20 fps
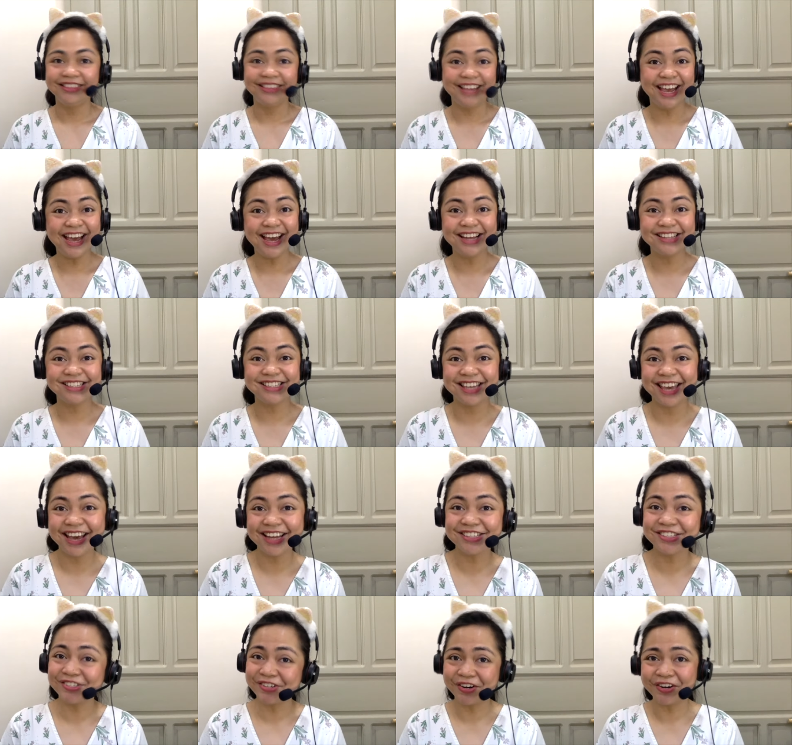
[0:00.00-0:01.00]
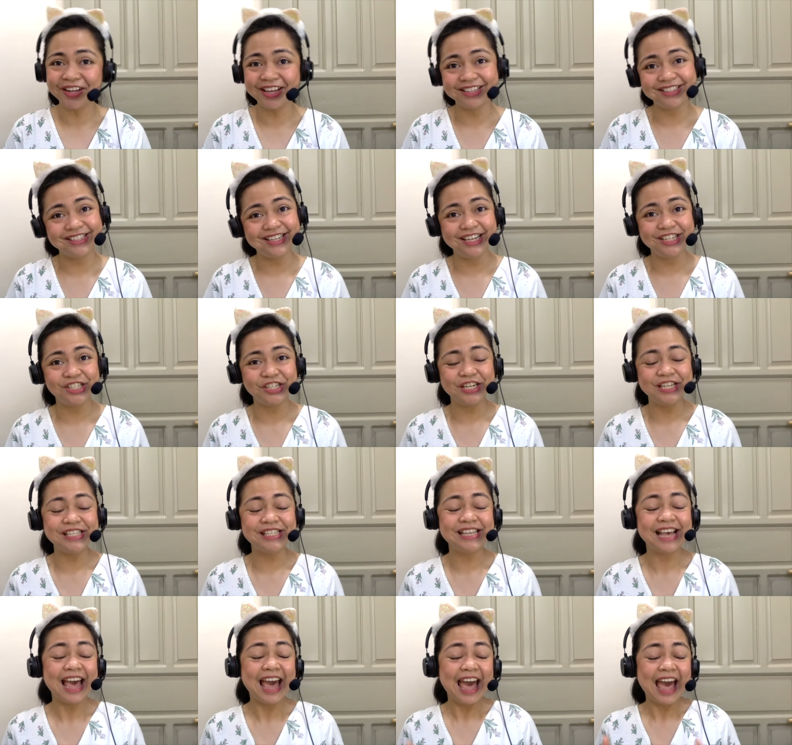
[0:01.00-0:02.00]
Let's get started,
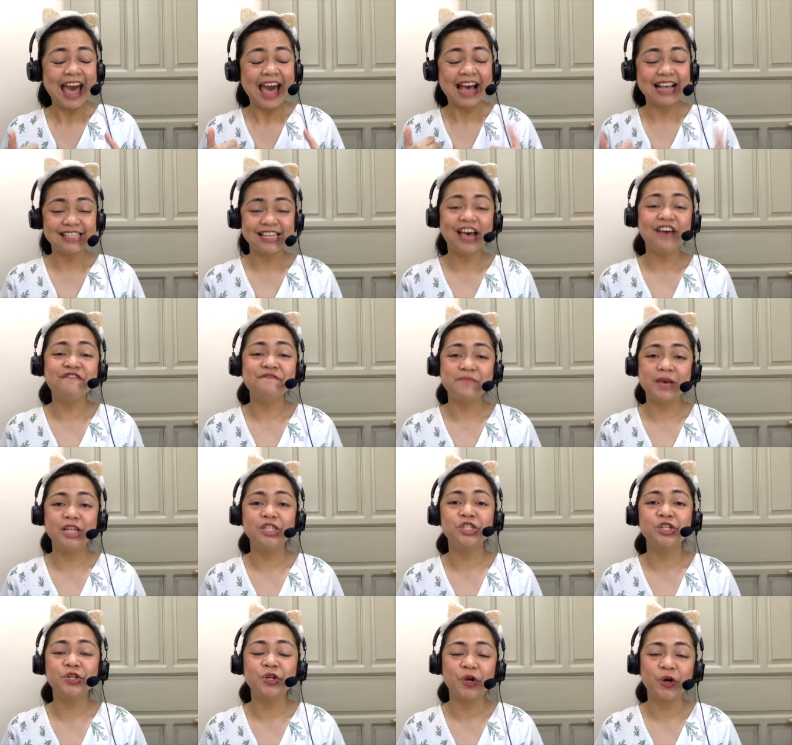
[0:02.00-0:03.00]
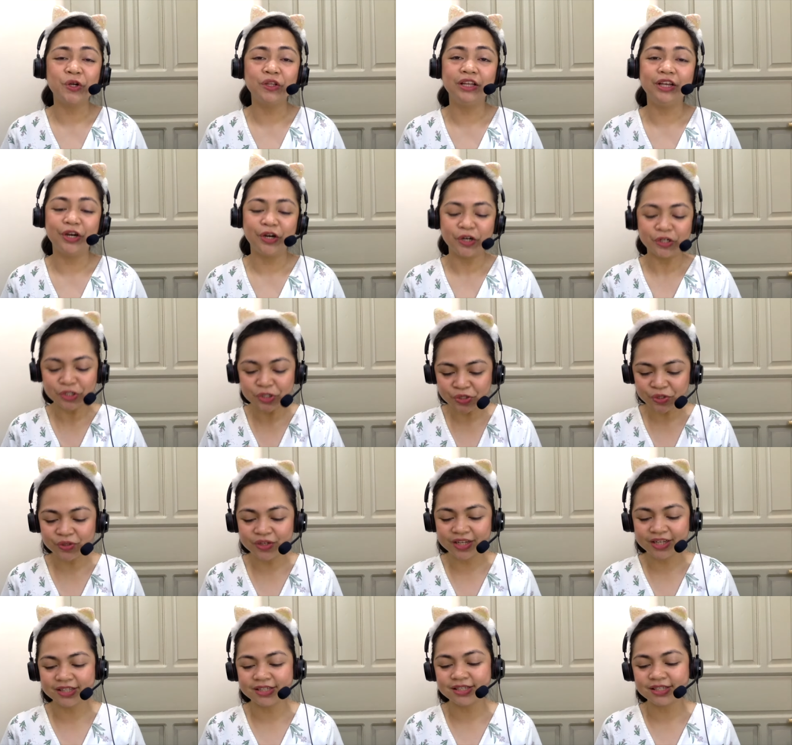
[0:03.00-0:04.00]
Teachas. As I've mentioned earlier,
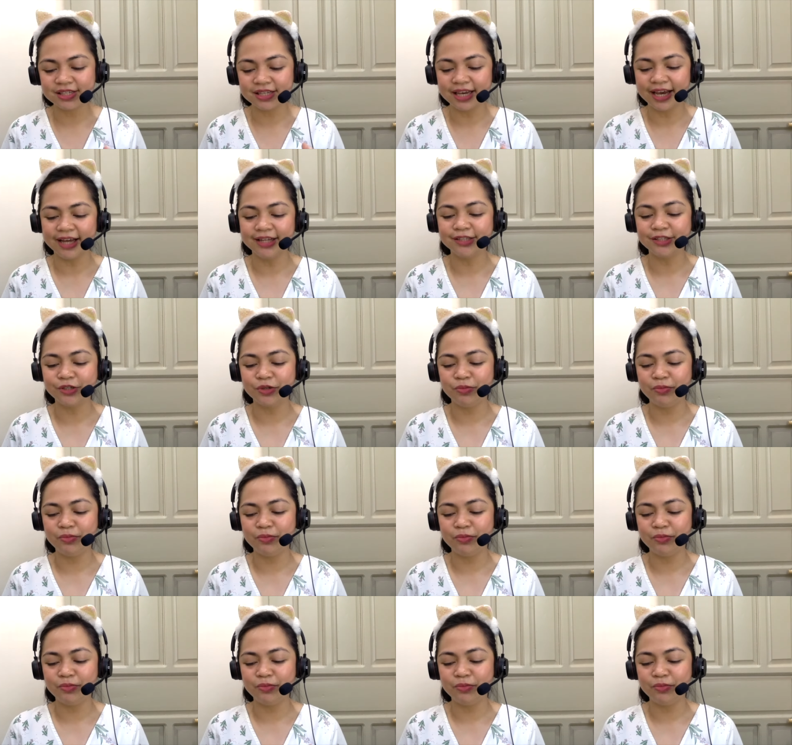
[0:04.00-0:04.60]
students get to